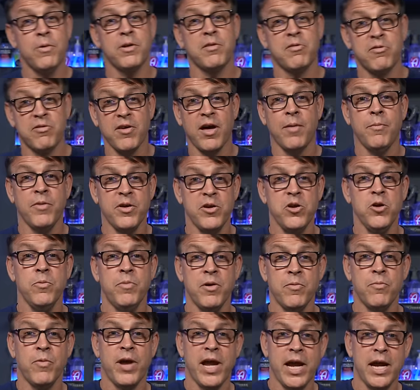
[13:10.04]
what some of you have
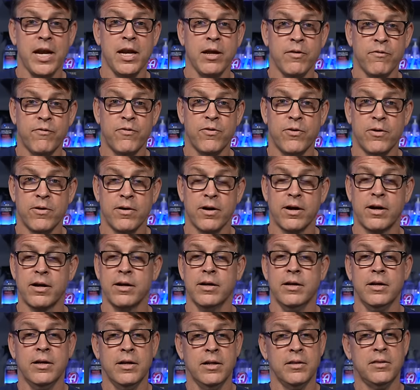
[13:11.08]
been waiting for,
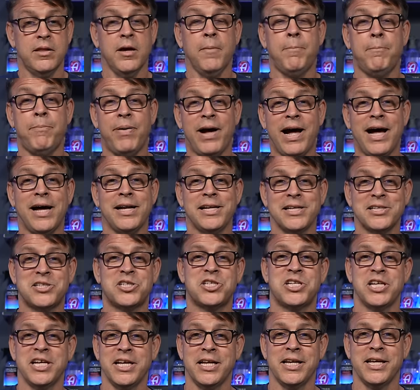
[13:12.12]
the pot of
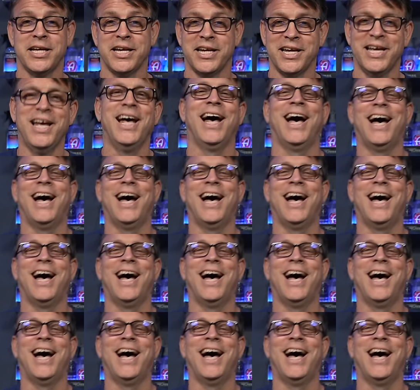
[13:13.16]
chili.